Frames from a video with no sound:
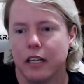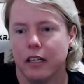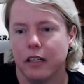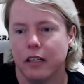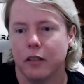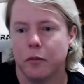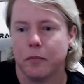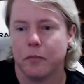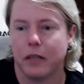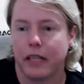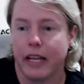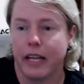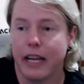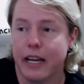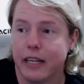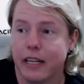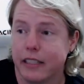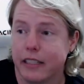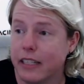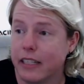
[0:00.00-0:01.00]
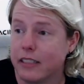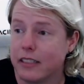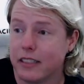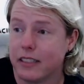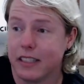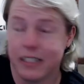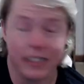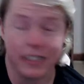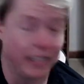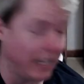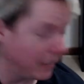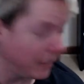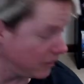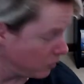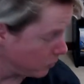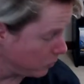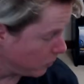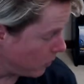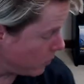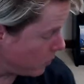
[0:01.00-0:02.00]
but yeah, that's
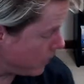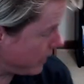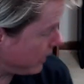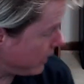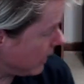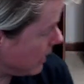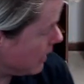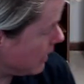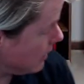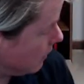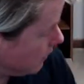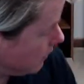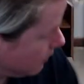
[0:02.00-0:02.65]
what we got.